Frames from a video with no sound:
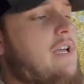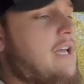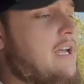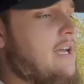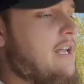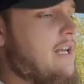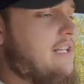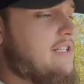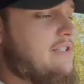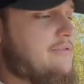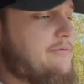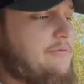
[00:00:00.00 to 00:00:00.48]

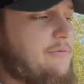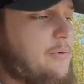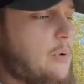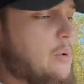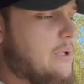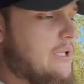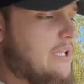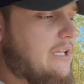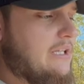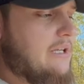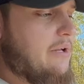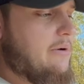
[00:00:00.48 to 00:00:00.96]
and it's
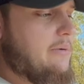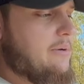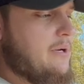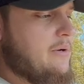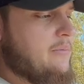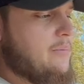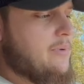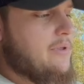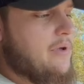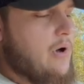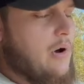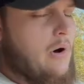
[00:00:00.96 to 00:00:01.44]
fully
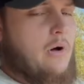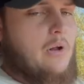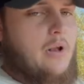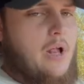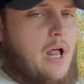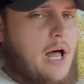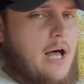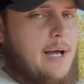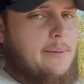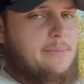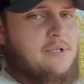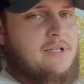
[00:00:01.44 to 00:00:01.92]
loaded with all
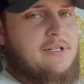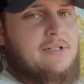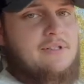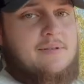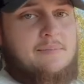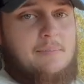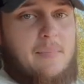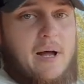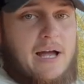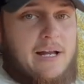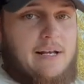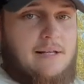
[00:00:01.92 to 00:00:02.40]

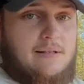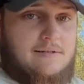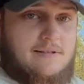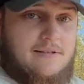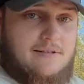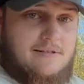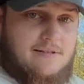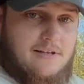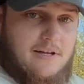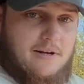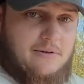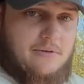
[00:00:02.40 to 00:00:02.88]
options minus
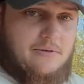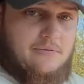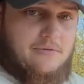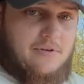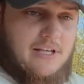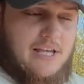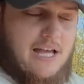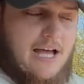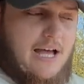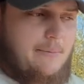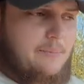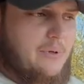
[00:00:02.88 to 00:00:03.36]
the sunroof
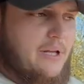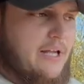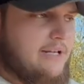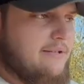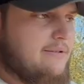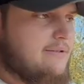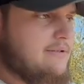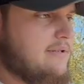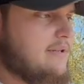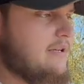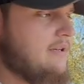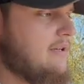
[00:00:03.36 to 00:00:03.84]
and cab
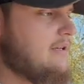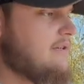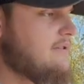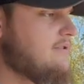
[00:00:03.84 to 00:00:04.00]
lights.